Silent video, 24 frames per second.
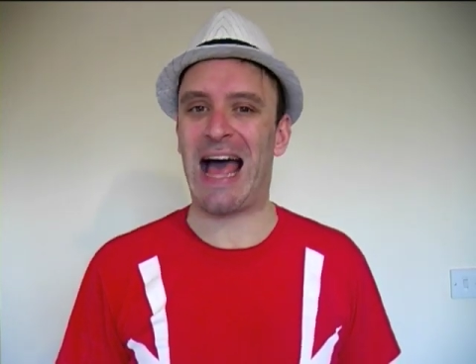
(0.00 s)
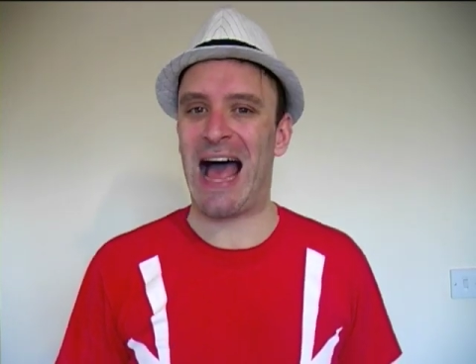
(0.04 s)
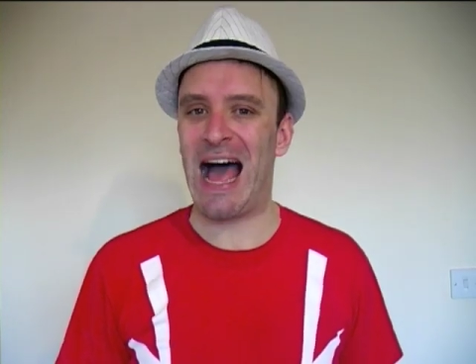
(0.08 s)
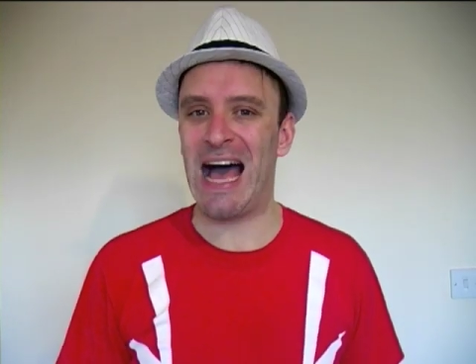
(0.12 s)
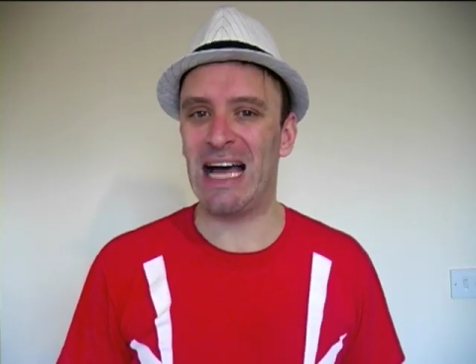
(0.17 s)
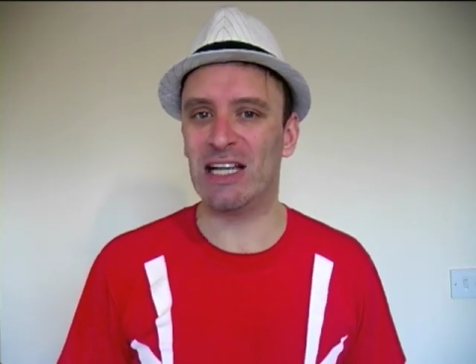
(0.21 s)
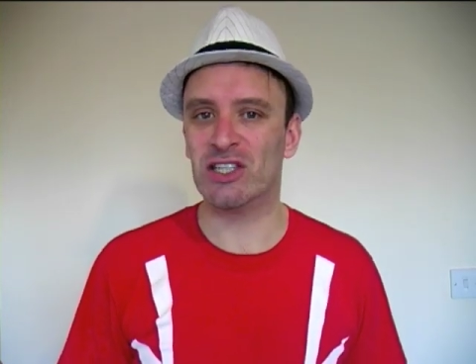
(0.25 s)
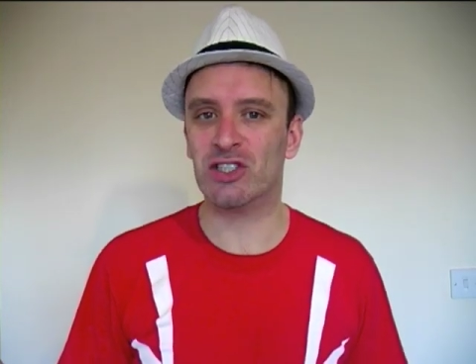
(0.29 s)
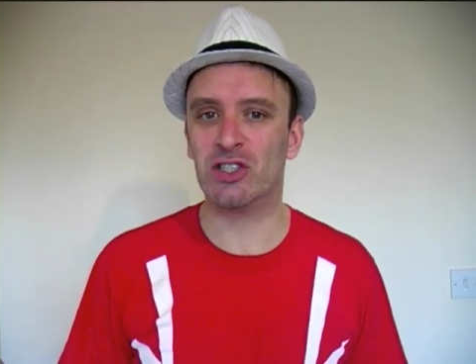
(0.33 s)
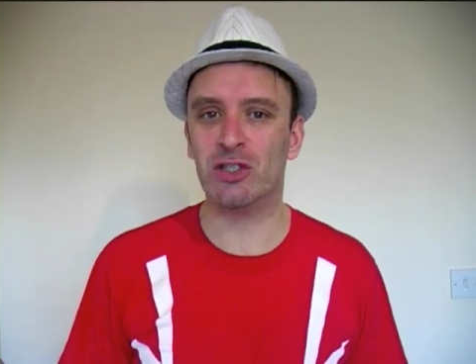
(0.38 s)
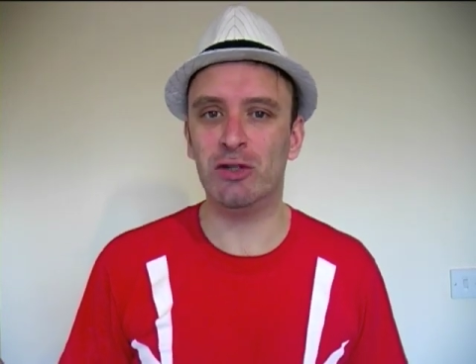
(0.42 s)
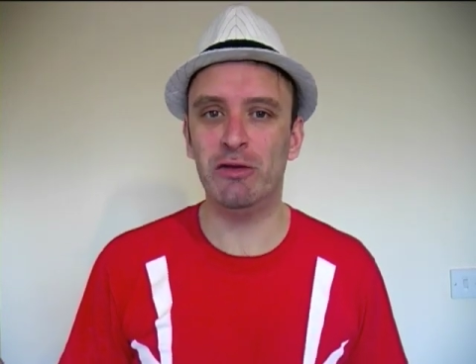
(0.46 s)

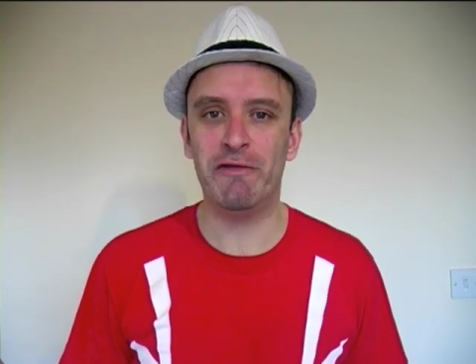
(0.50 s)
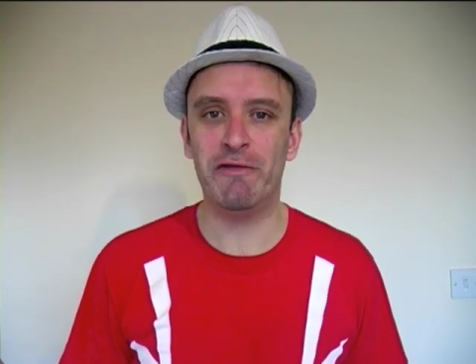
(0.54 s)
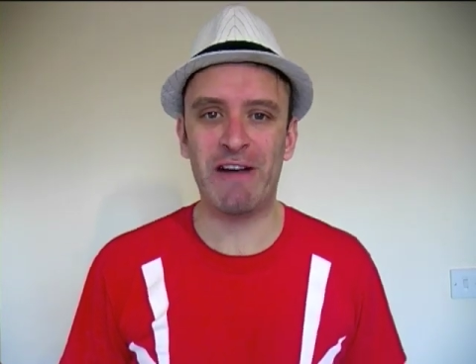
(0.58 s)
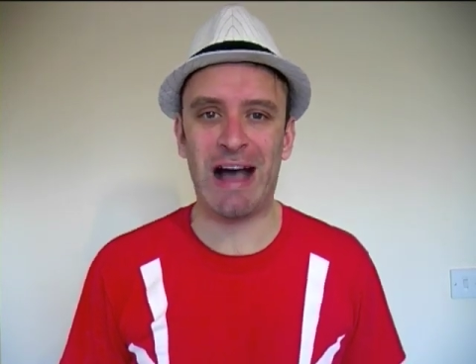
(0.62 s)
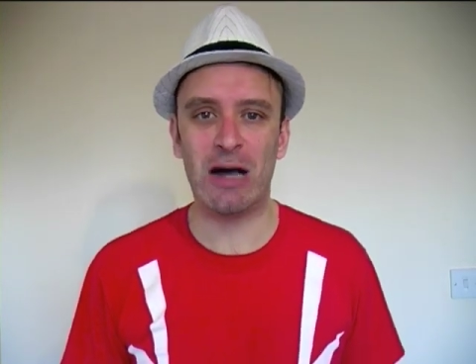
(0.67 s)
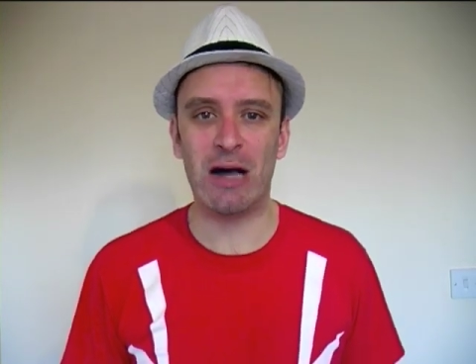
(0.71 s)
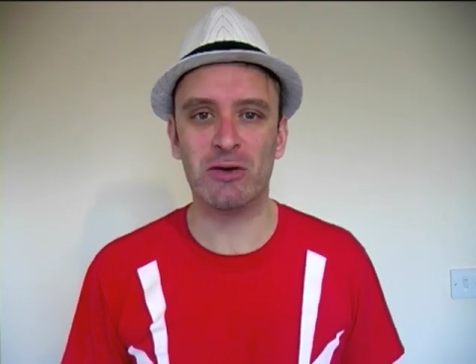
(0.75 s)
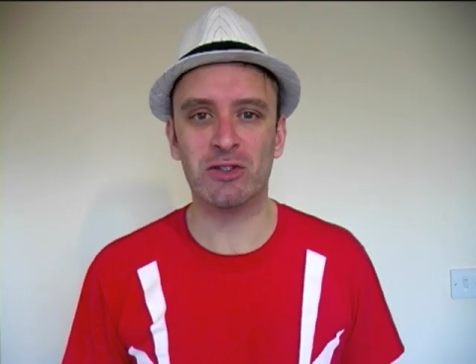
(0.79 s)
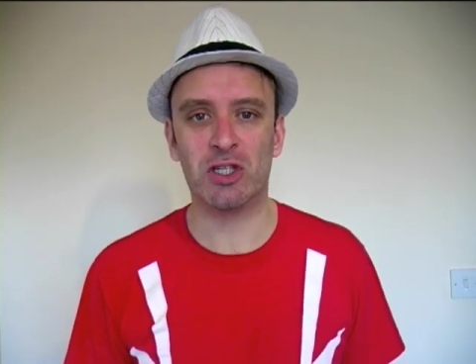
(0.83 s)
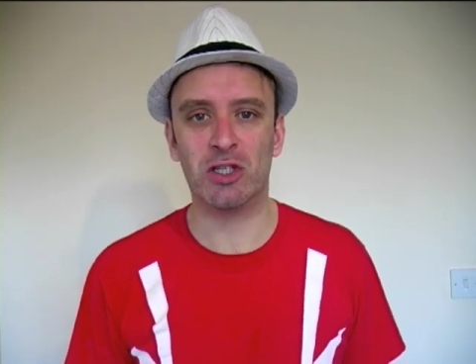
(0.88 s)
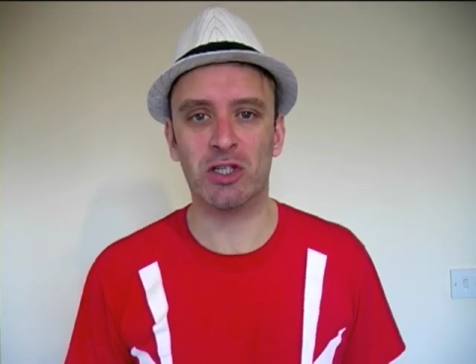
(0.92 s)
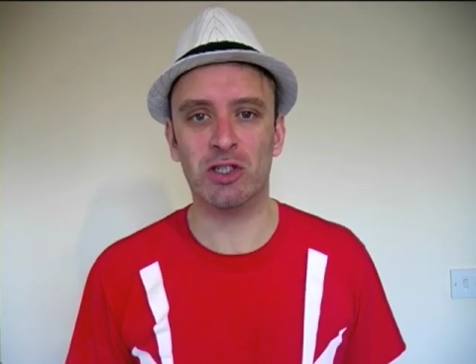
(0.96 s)
at
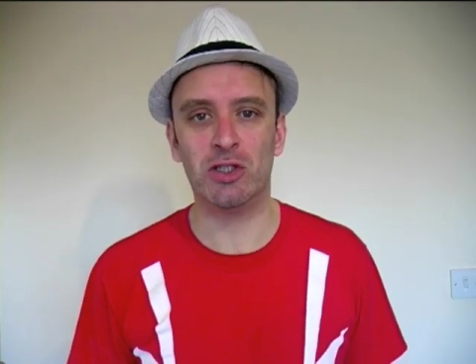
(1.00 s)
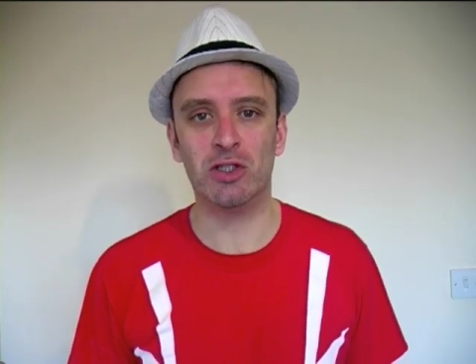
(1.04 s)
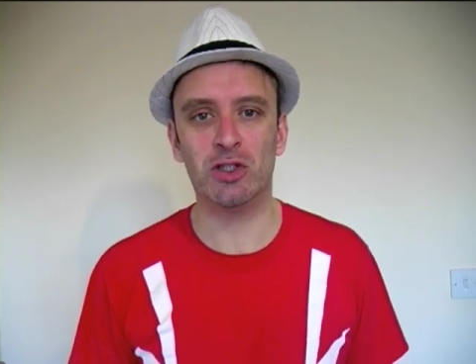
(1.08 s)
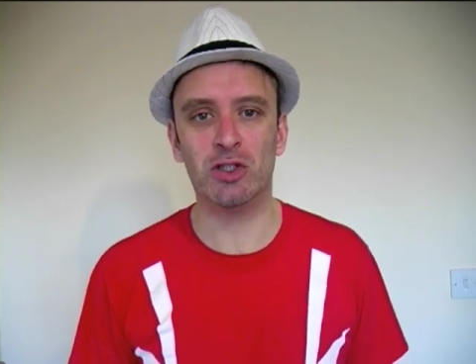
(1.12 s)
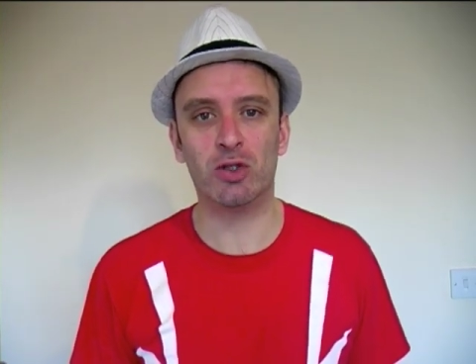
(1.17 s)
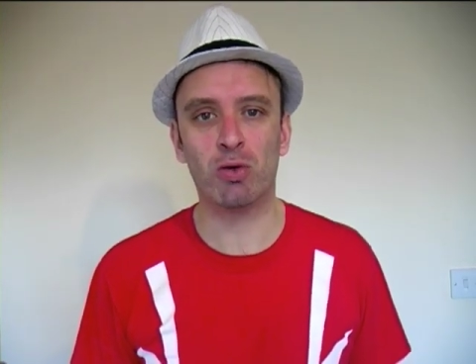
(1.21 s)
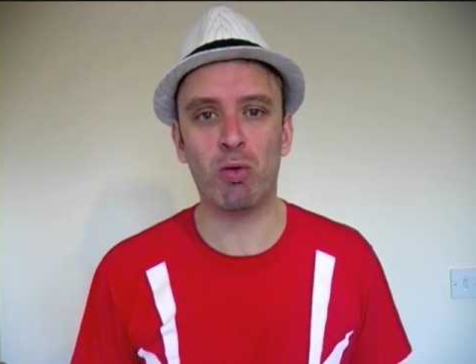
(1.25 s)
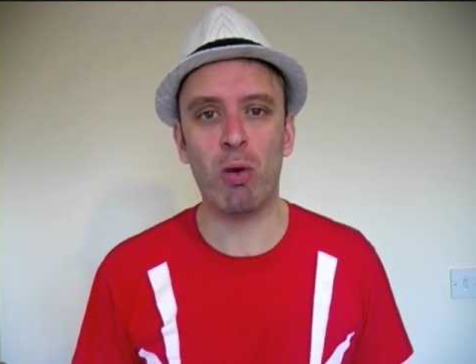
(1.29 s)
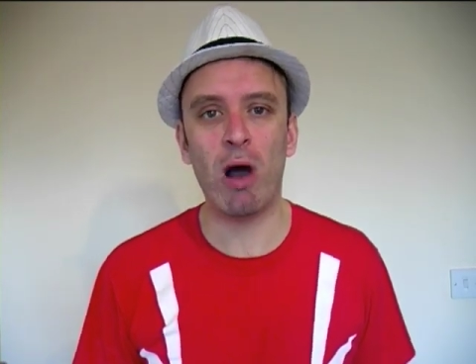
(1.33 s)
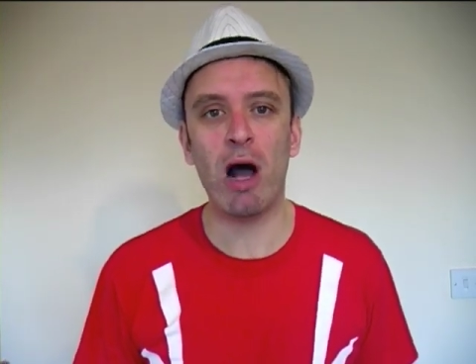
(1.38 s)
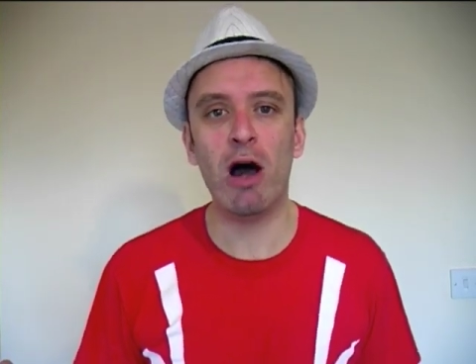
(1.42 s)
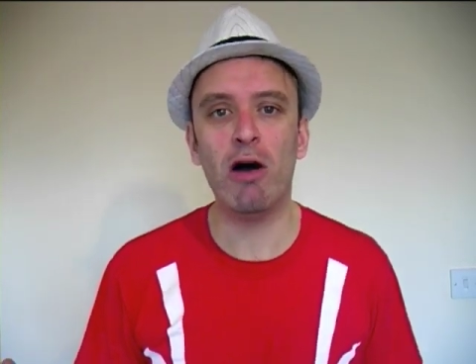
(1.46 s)

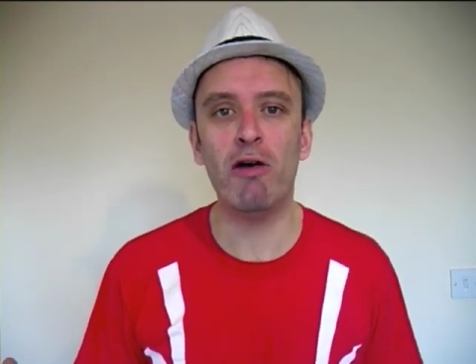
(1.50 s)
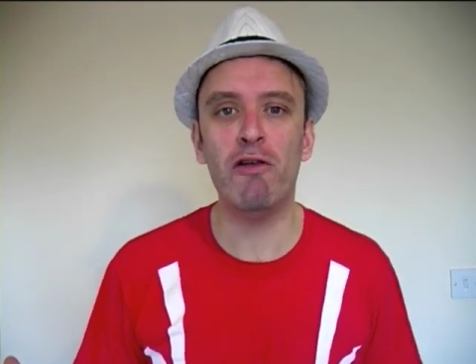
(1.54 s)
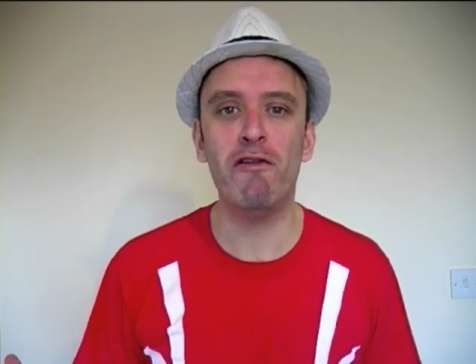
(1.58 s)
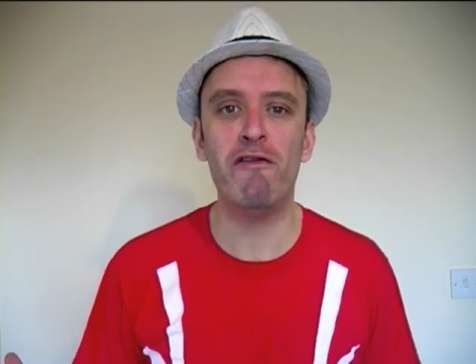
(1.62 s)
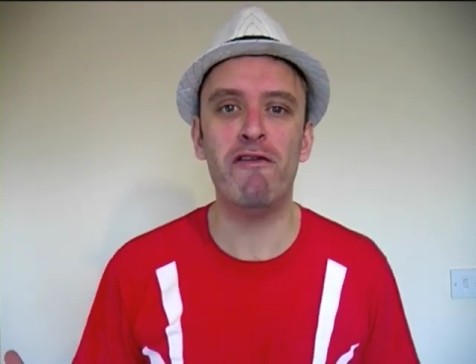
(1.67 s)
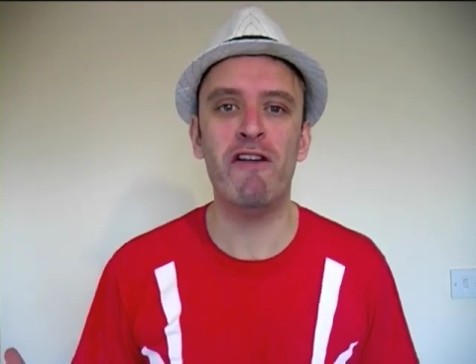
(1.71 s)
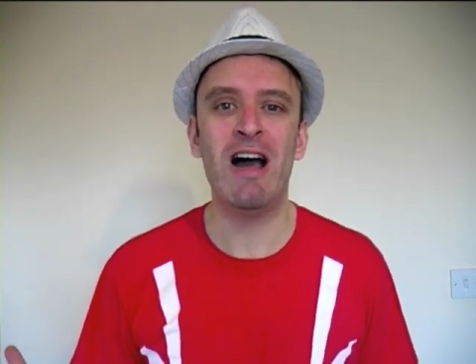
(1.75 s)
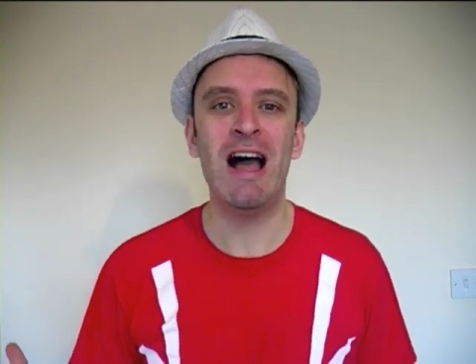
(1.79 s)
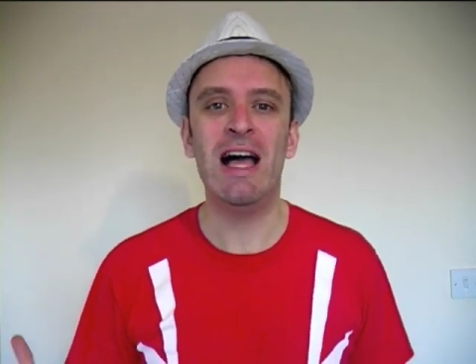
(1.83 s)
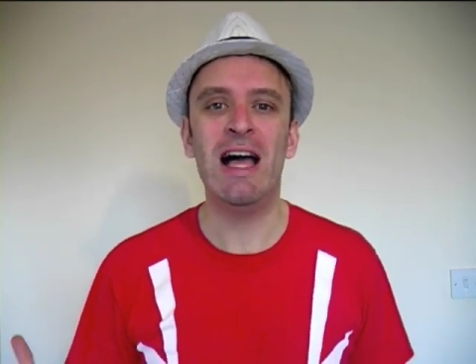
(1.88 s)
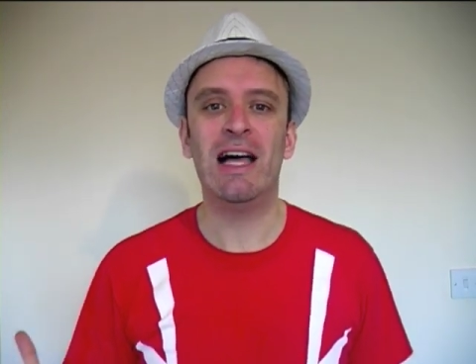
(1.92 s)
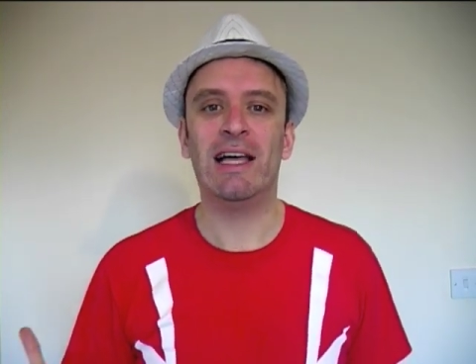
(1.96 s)

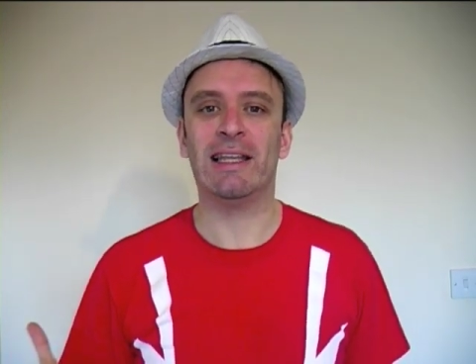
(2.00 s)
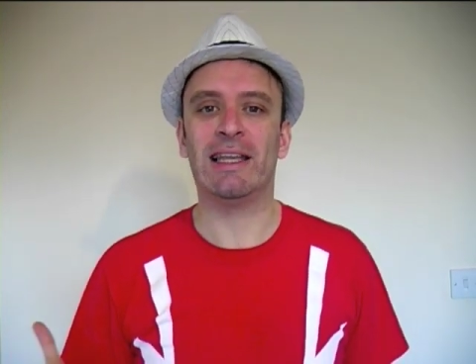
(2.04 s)
2012.